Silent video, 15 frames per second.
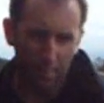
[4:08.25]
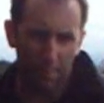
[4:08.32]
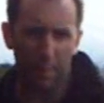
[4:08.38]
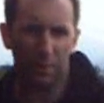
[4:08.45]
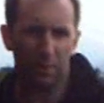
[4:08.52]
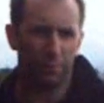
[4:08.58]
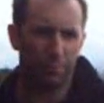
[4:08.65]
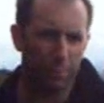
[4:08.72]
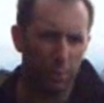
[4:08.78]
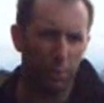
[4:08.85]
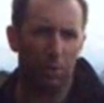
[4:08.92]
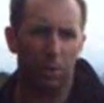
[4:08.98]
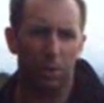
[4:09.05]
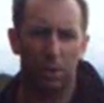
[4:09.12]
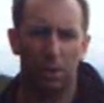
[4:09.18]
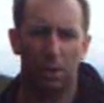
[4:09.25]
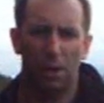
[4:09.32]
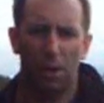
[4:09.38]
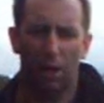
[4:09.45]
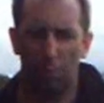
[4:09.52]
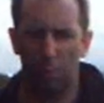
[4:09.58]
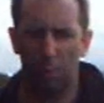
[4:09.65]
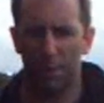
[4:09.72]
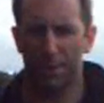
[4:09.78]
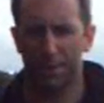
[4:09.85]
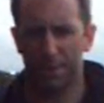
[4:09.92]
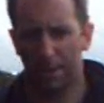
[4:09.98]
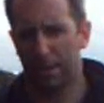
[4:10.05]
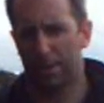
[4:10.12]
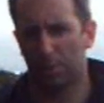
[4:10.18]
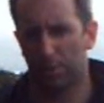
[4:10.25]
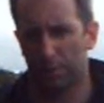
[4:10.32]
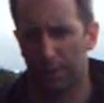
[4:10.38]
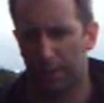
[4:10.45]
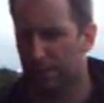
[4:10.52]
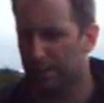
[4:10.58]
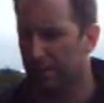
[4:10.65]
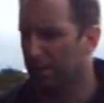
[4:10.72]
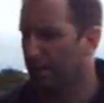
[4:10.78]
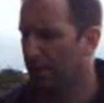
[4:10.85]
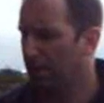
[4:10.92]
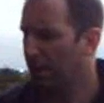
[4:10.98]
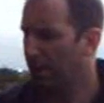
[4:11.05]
amount of pull on one side or the other.